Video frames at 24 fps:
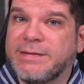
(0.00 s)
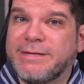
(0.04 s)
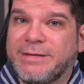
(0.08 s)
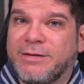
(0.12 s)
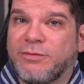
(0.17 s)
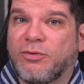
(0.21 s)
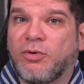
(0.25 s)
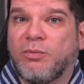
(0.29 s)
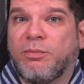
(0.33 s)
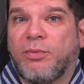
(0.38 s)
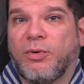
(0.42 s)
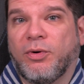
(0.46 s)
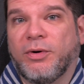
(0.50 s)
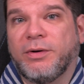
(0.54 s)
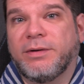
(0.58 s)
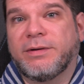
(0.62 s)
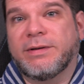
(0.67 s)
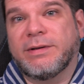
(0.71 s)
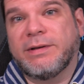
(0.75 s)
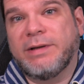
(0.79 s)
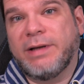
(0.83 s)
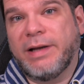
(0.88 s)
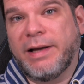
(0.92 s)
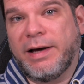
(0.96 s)

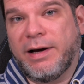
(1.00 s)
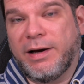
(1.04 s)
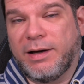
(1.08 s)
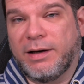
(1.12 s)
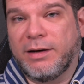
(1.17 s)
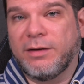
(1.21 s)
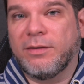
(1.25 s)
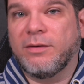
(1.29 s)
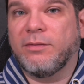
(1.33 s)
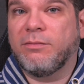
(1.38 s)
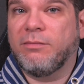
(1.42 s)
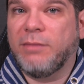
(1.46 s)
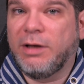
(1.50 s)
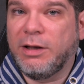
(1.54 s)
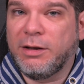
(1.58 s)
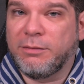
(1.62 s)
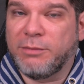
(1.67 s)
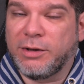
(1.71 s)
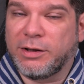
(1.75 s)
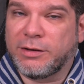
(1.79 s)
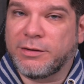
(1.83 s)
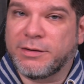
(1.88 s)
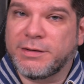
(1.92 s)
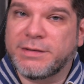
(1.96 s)
0.9
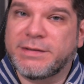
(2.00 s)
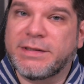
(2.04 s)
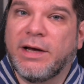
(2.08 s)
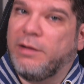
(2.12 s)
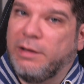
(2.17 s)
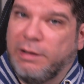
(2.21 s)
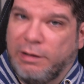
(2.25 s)
millimeters.